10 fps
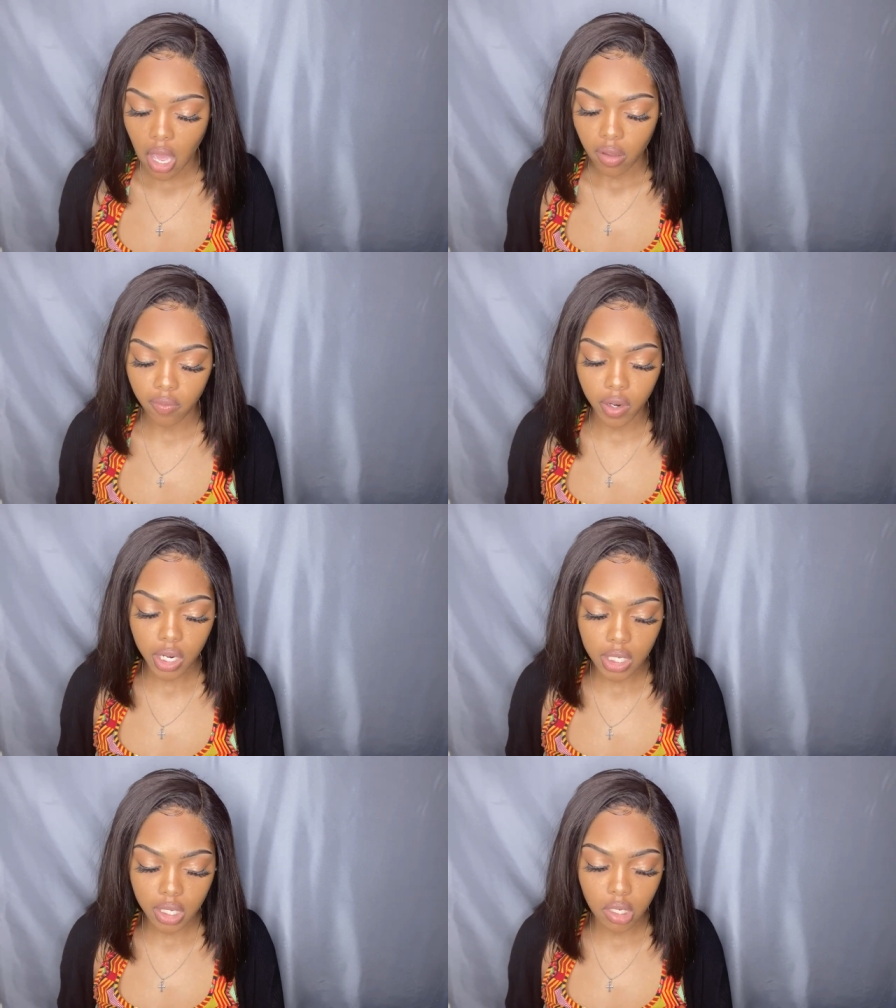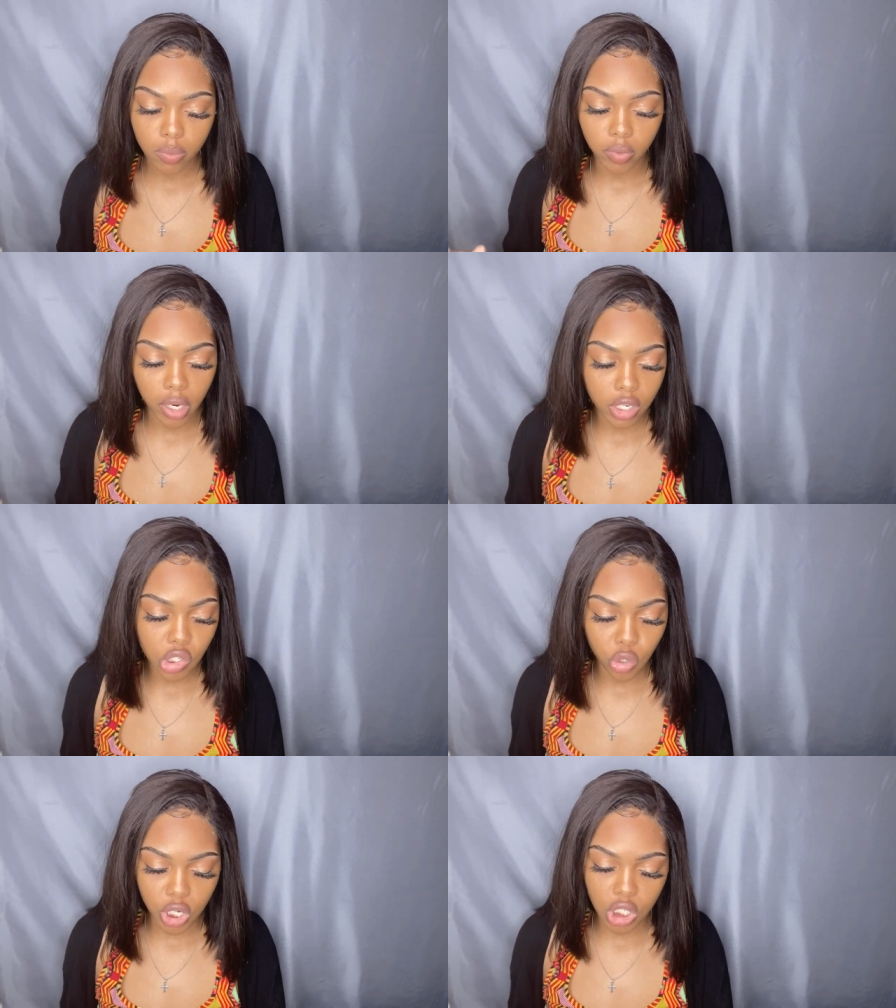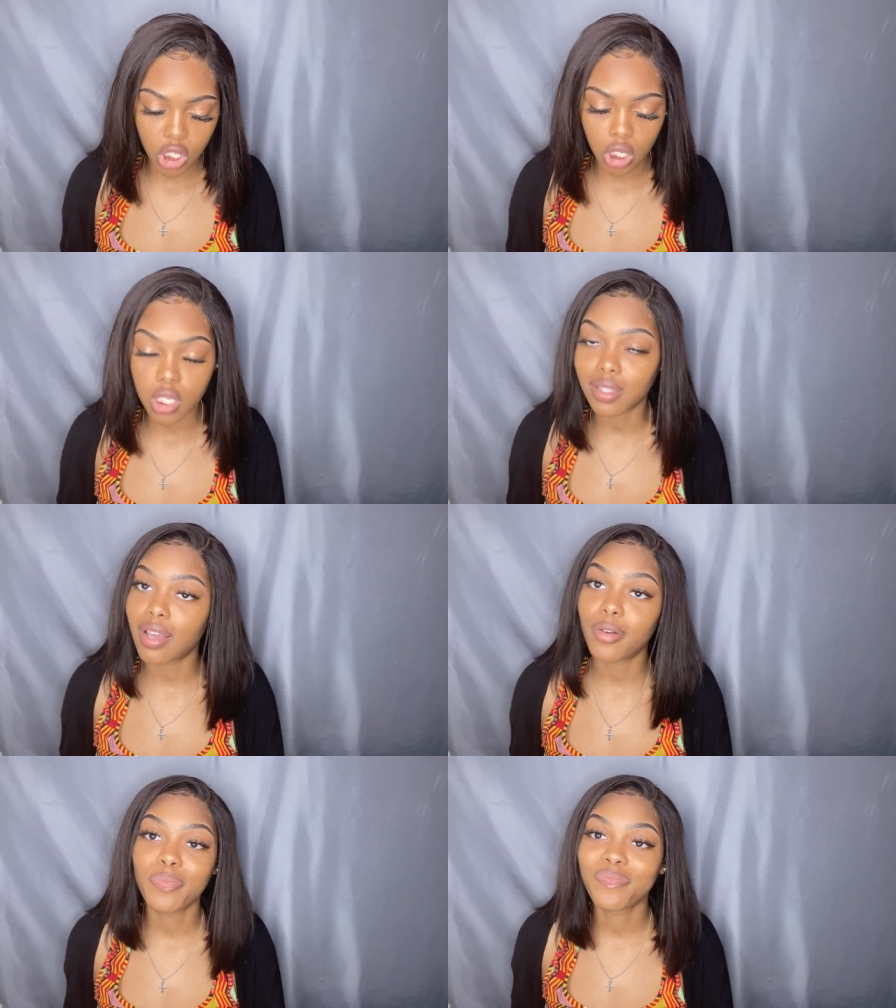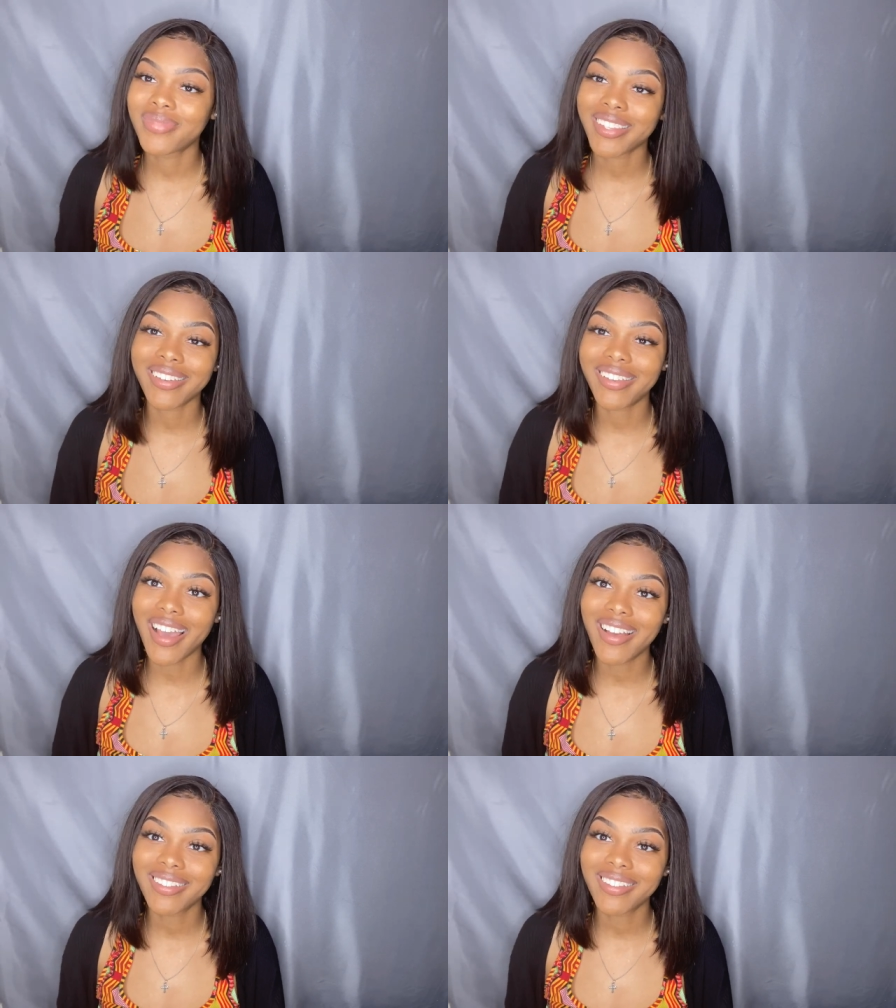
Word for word: very denim very stretchy so yeah